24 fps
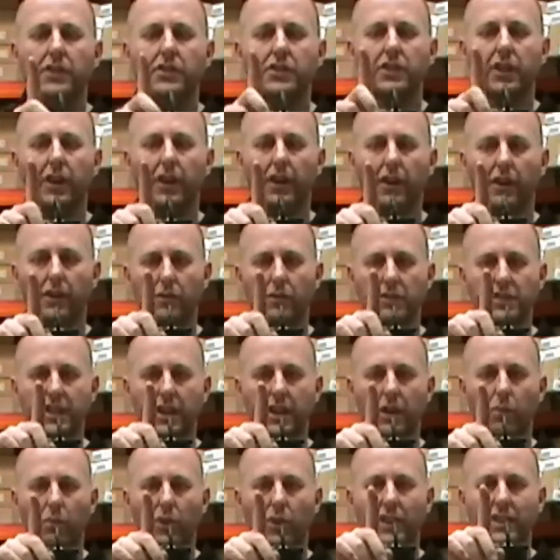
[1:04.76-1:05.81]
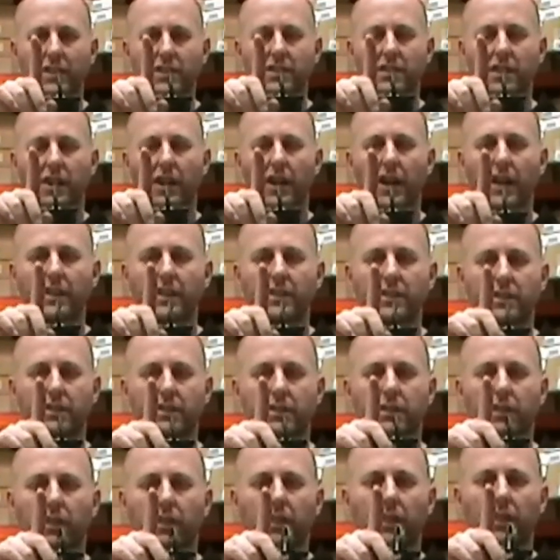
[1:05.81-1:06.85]
so you'll see on one side
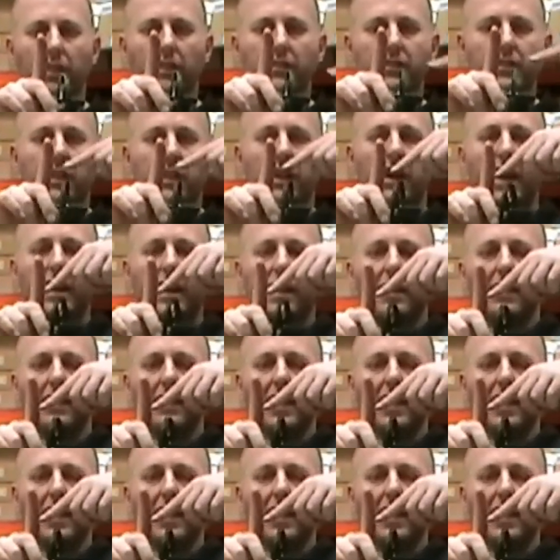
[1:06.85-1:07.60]
it's lying